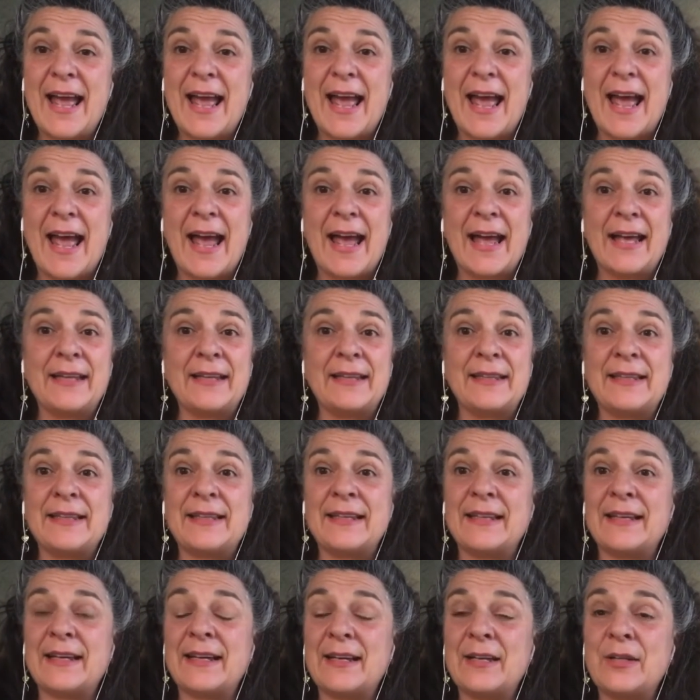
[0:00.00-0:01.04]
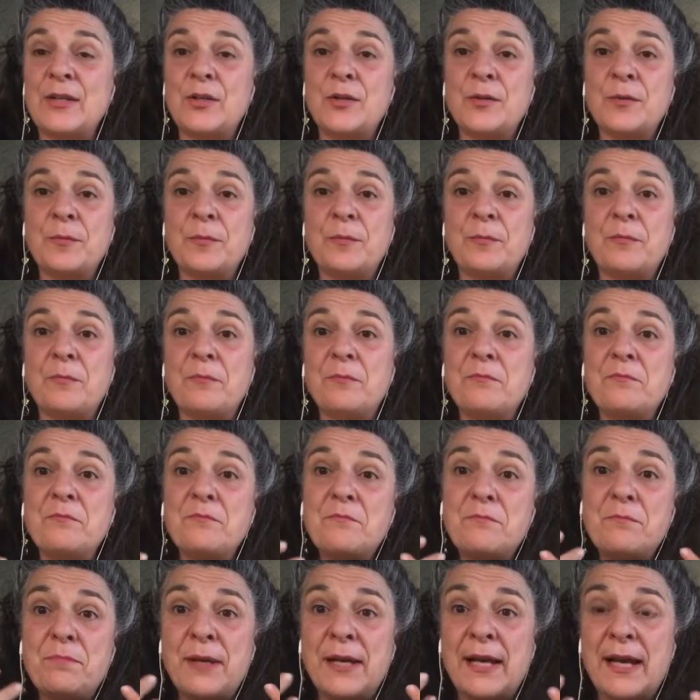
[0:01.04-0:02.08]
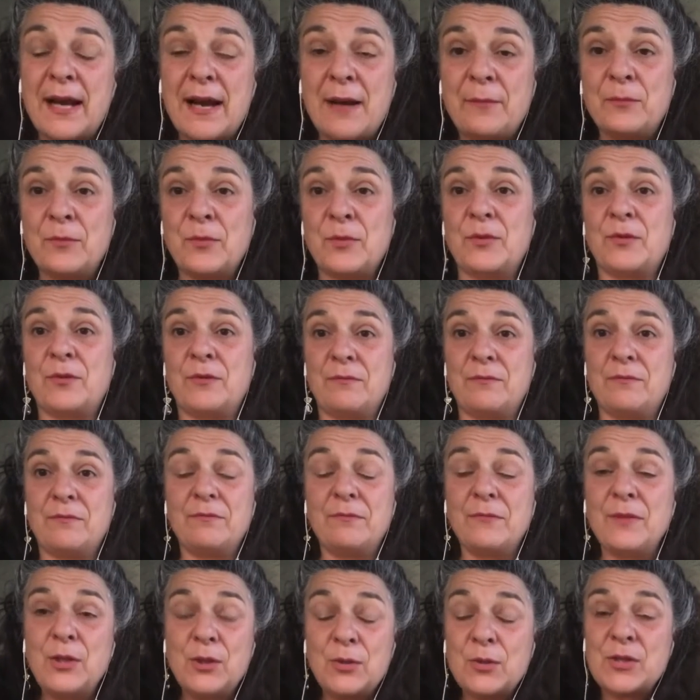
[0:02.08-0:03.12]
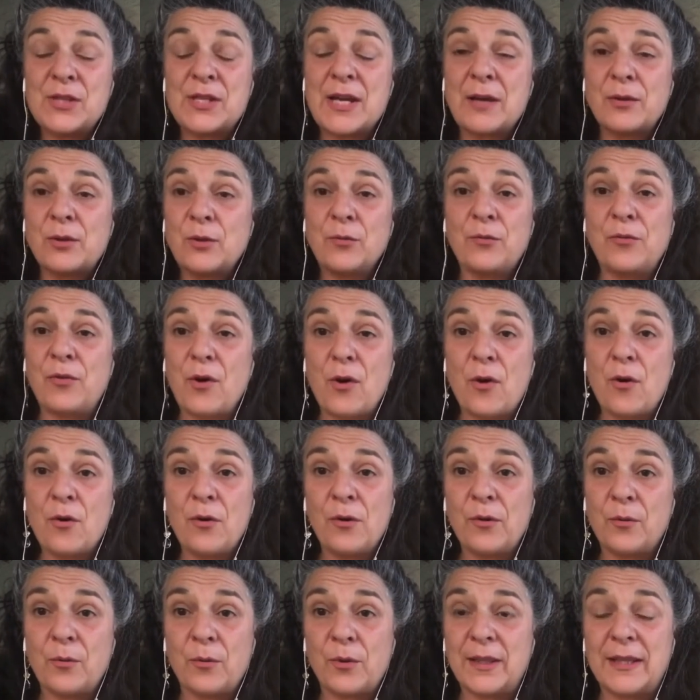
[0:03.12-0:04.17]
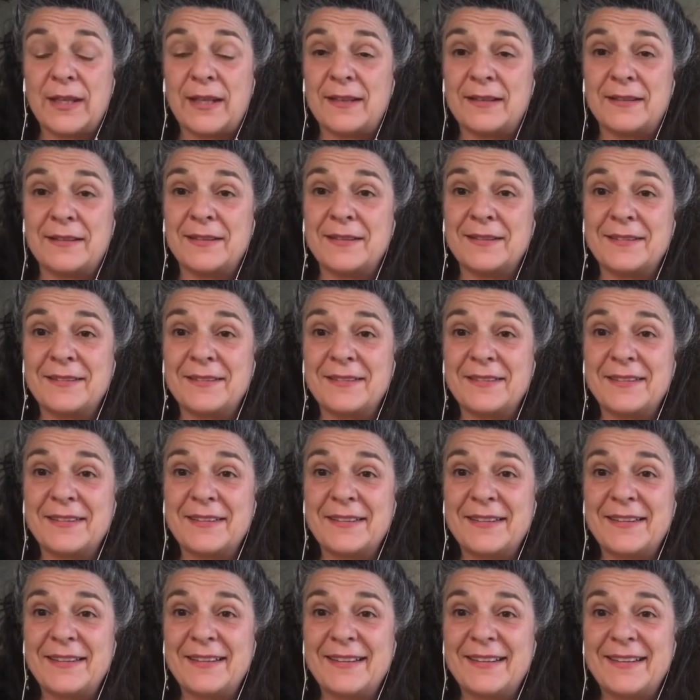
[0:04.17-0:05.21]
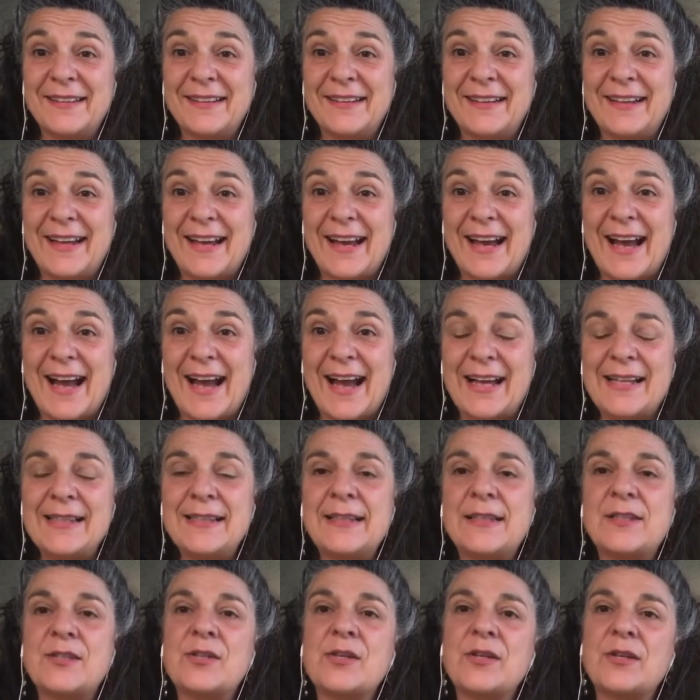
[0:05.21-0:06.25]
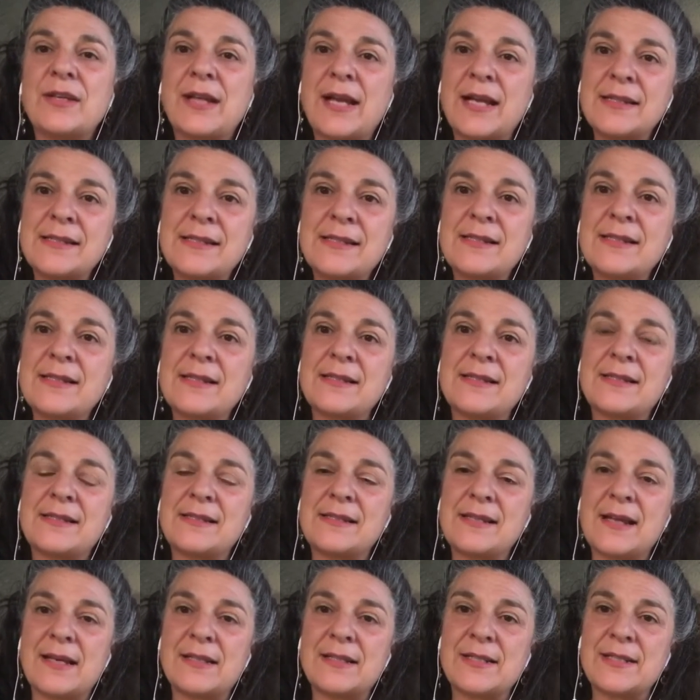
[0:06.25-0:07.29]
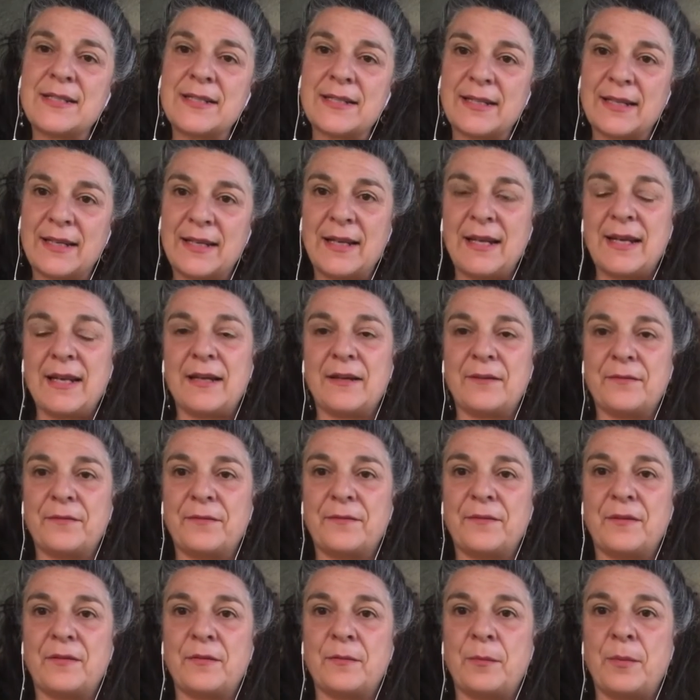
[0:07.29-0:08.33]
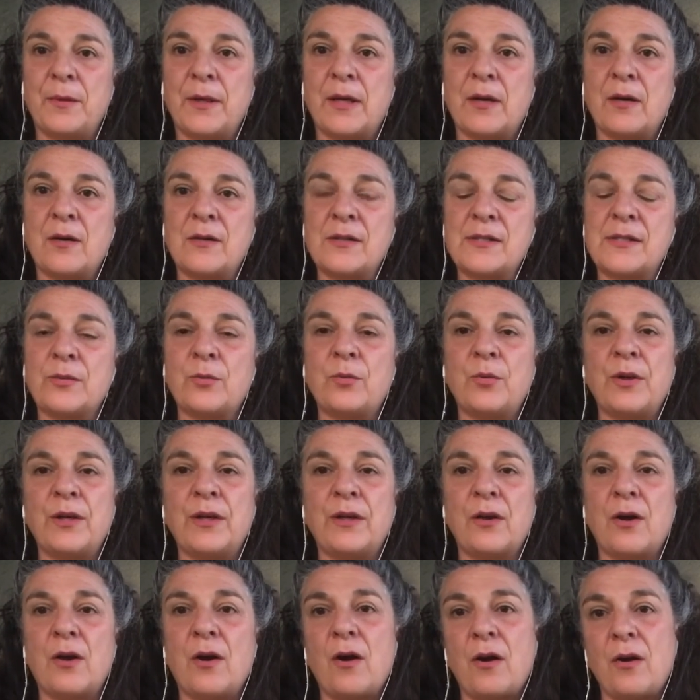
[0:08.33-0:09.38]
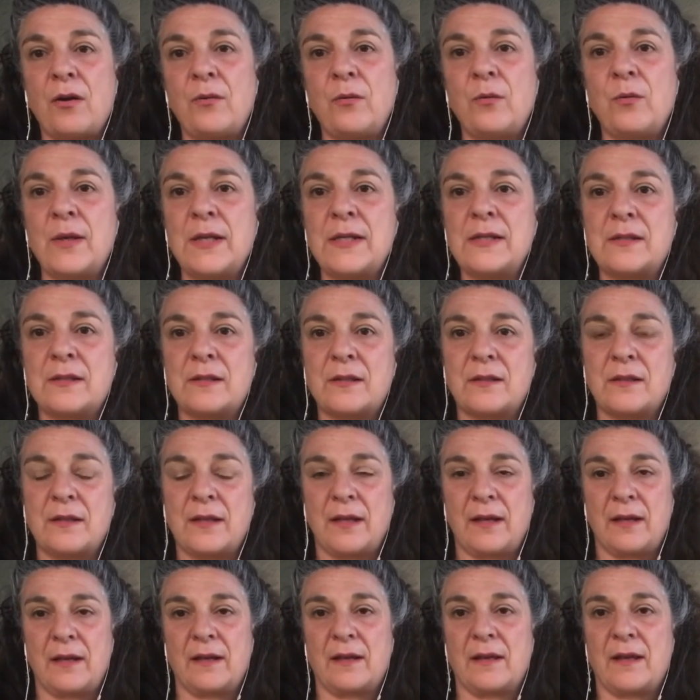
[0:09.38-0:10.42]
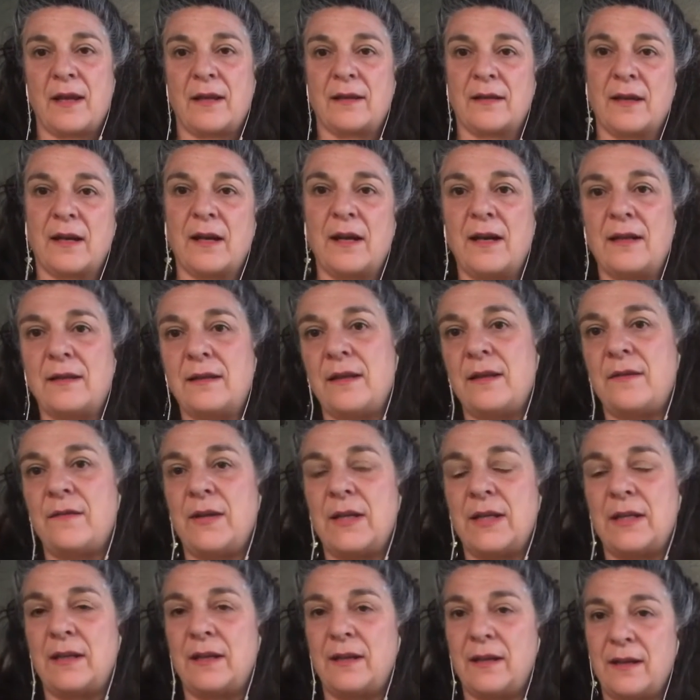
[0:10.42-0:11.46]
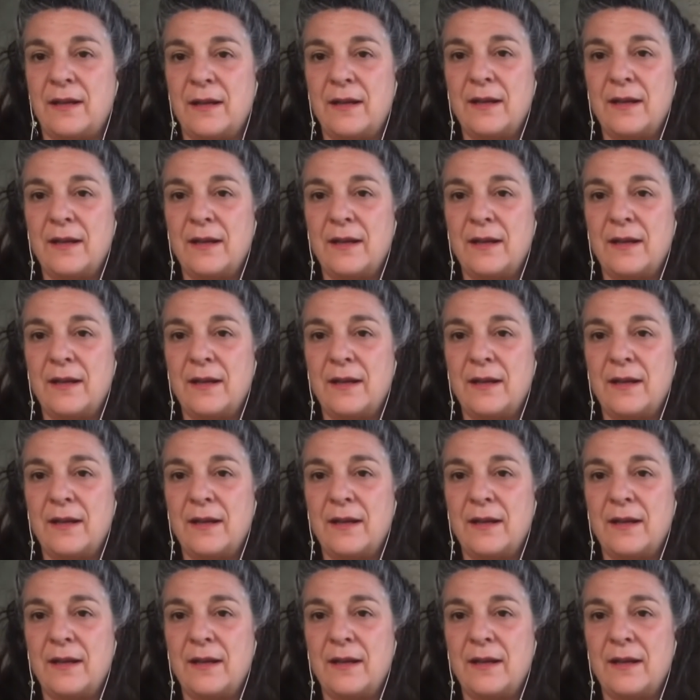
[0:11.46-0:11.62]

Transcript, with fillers: and uh, you become you start to flow with it and so that's a, such a gift because we always think that creativity